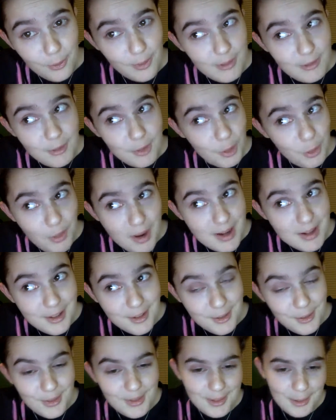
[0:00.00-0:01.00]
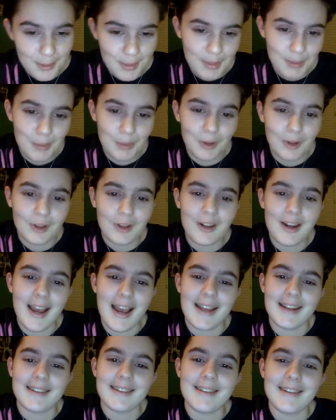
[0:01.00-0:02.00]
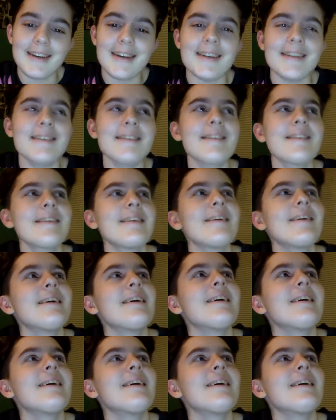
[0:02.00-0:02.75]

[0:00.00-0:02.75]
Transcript: who have no idea who these people are, and Gus,